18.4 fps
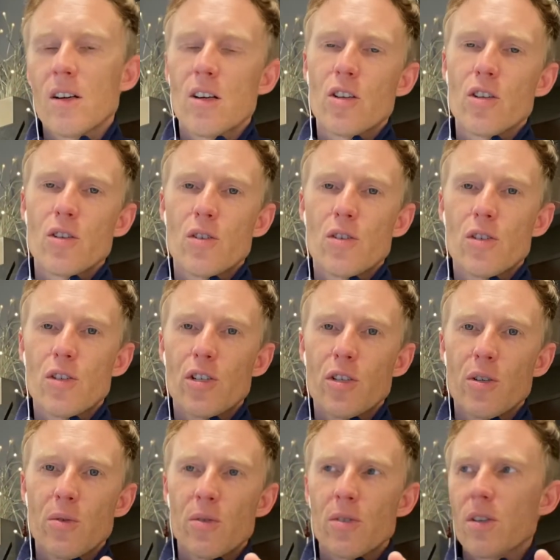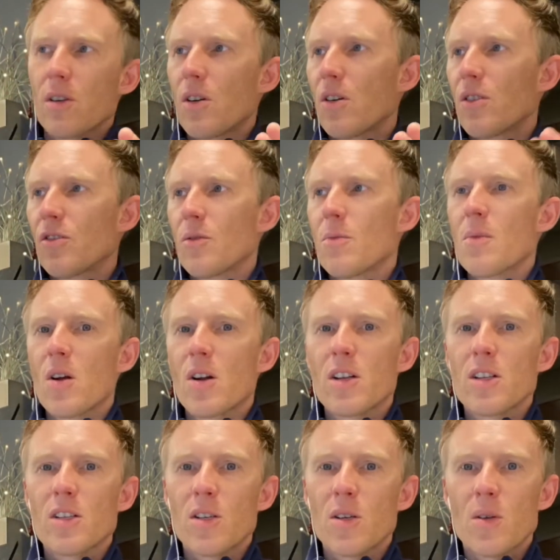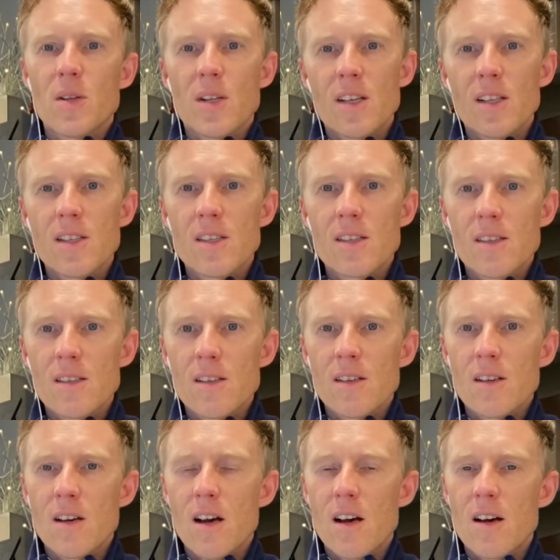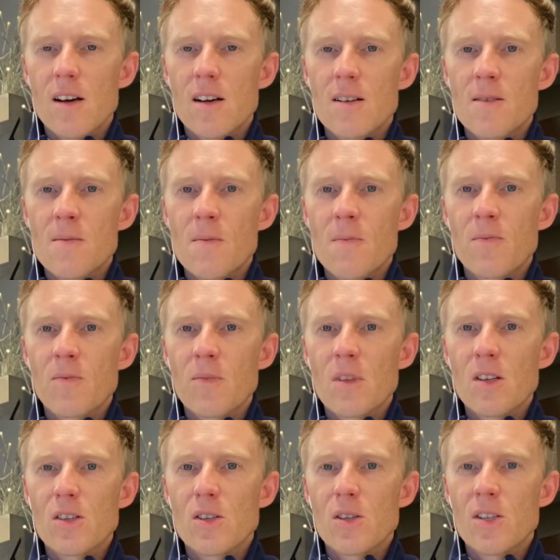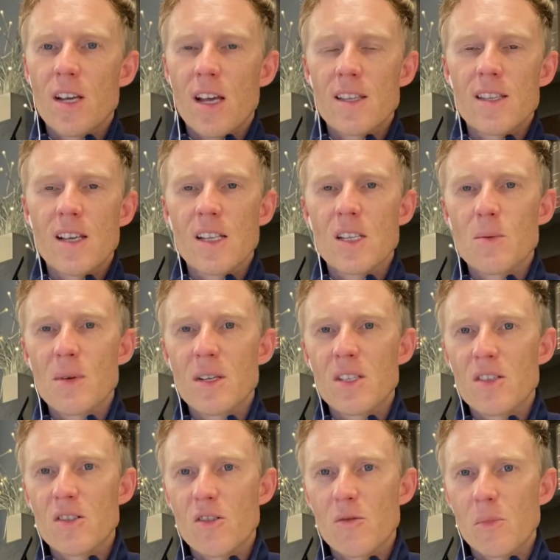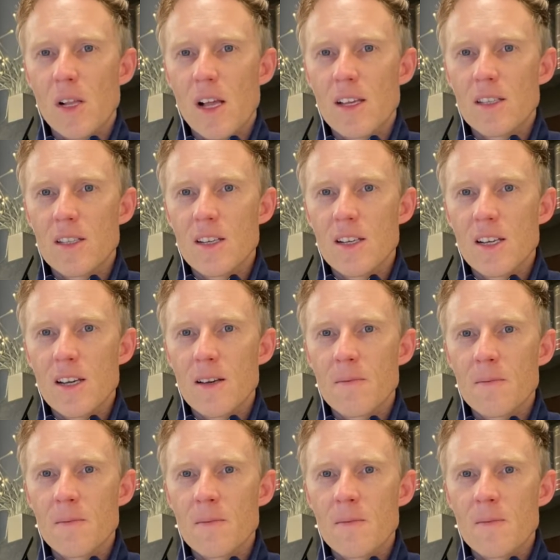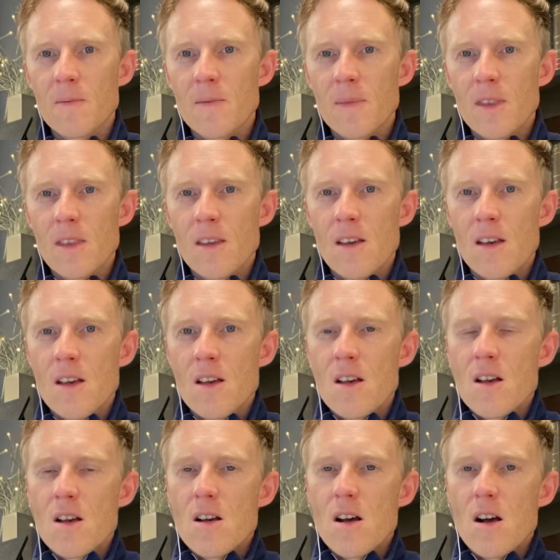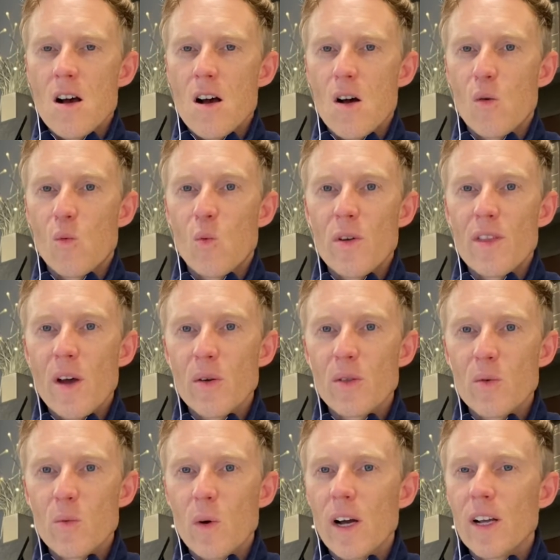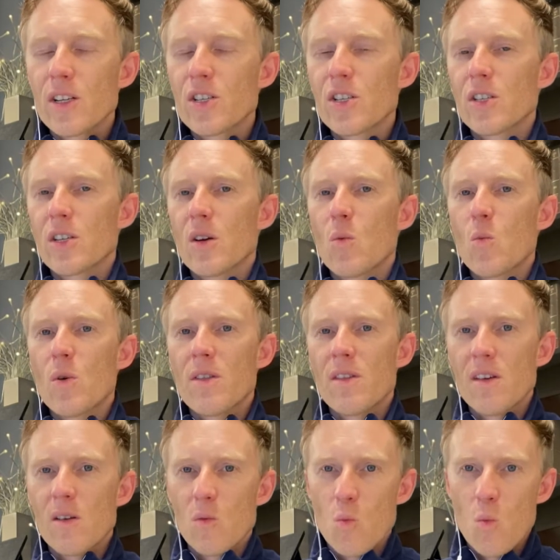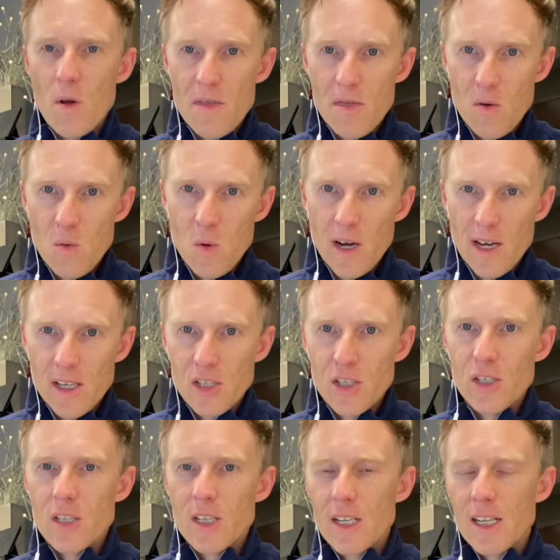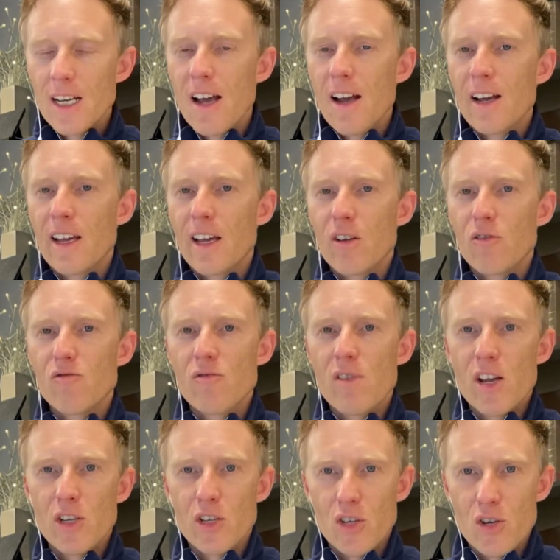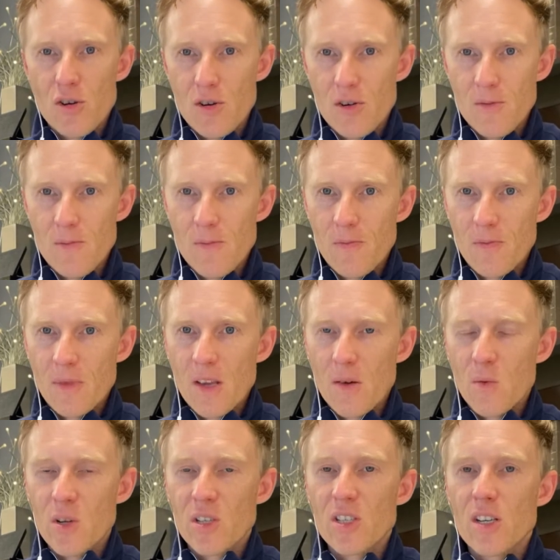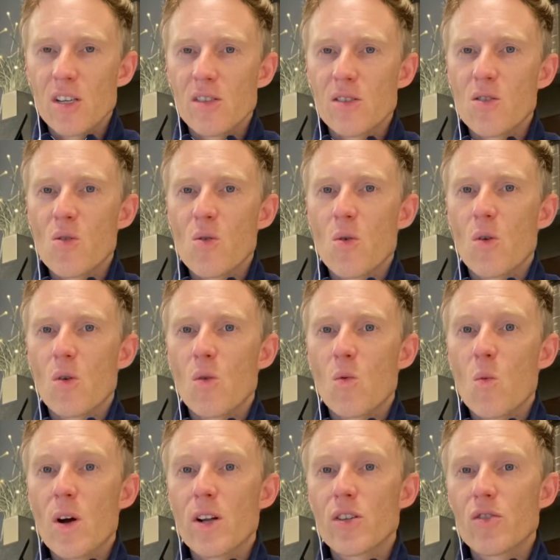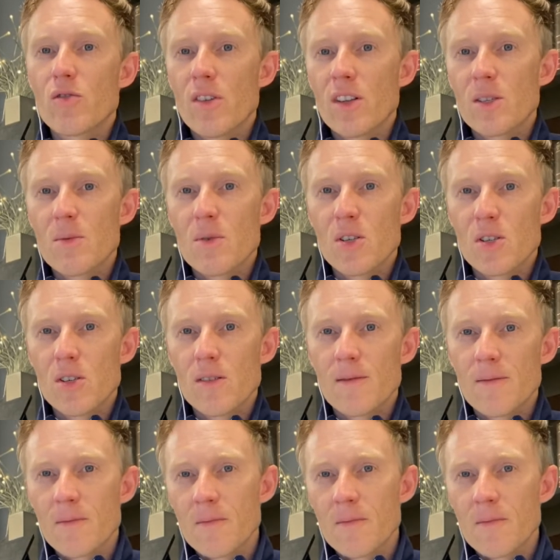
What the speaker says: shoot 100 monitor units to 10 centimeters of plastic without the wedge. With the wedge, get a ratio, which is your wedge transmission,